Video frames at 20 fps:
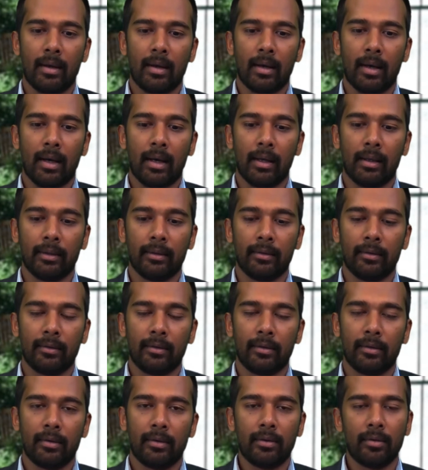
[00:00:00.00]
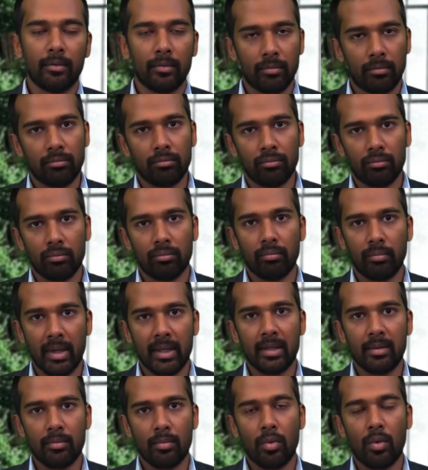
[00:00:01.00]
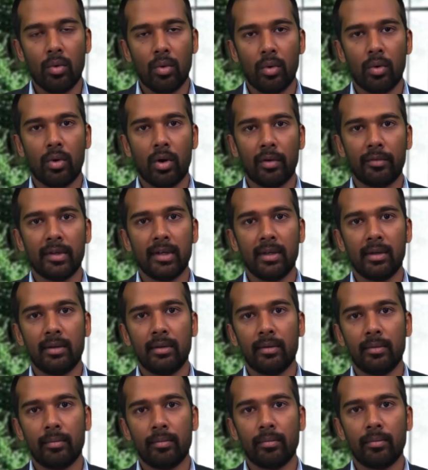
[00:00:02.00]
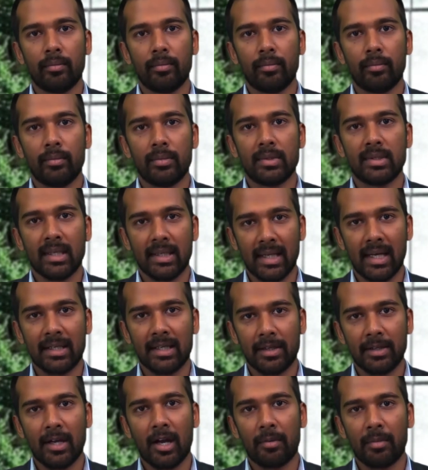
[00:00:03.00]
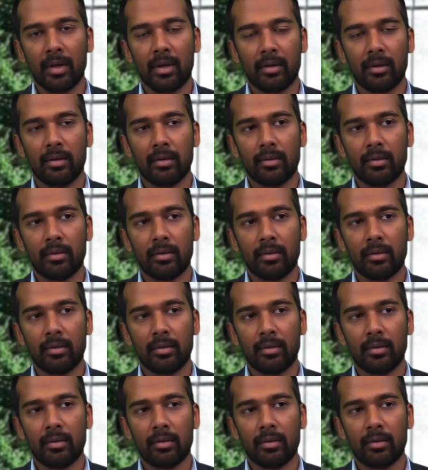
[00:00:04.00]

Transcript: And many more of the Sanatana Dharmic,